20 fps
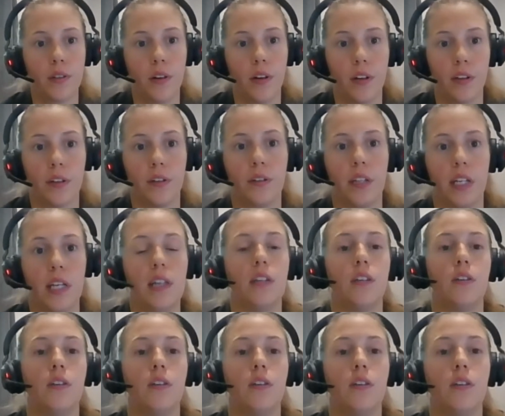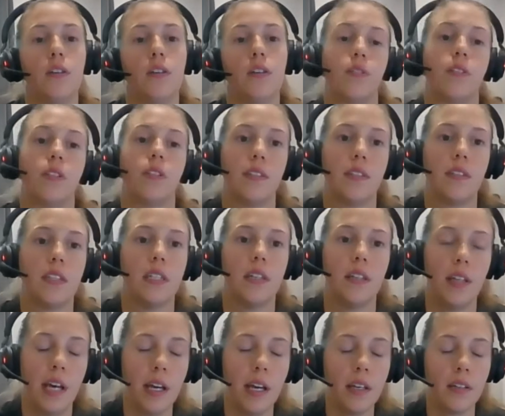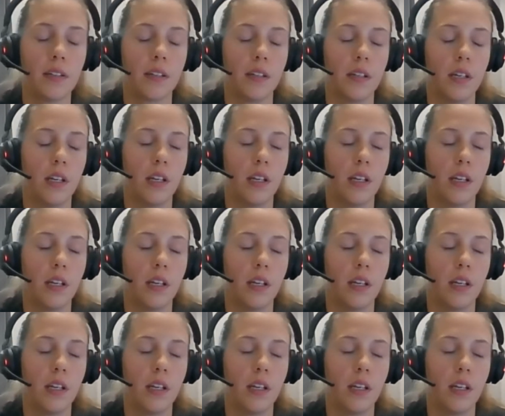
on your lake, you can actually see that